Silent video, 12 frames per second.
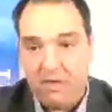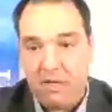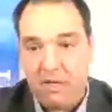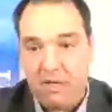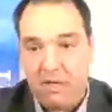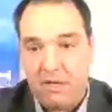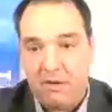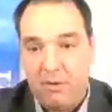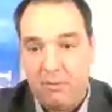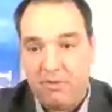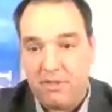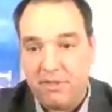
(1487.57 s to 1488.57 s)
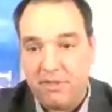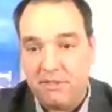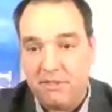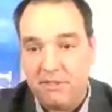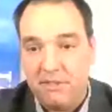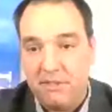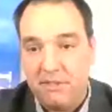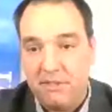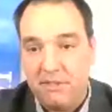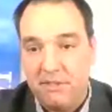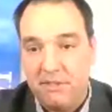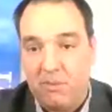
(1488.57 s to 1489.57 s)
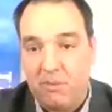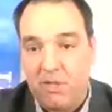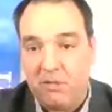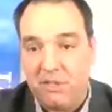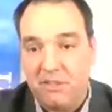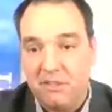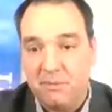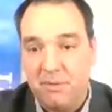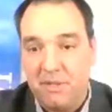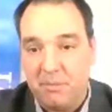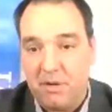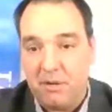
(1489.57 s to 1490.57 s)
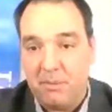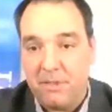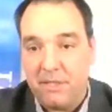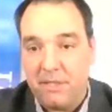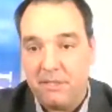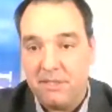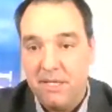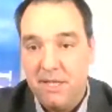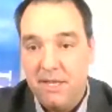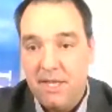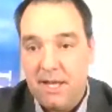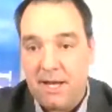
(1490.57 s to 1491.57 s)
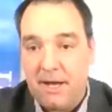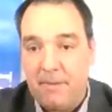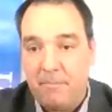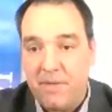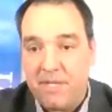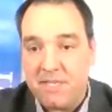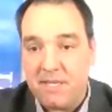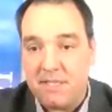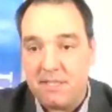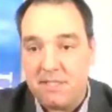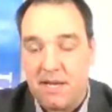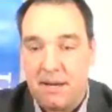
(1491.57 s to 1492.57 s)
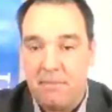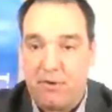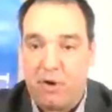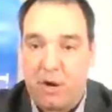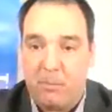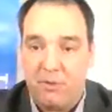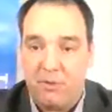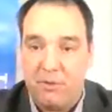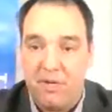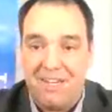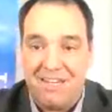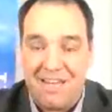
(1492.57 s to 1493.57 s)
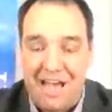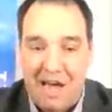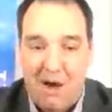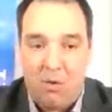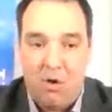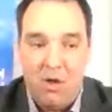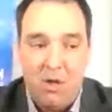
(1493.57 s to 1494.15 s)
Hopefully he's not watching this, but he probably is. Is it time for opportunity now?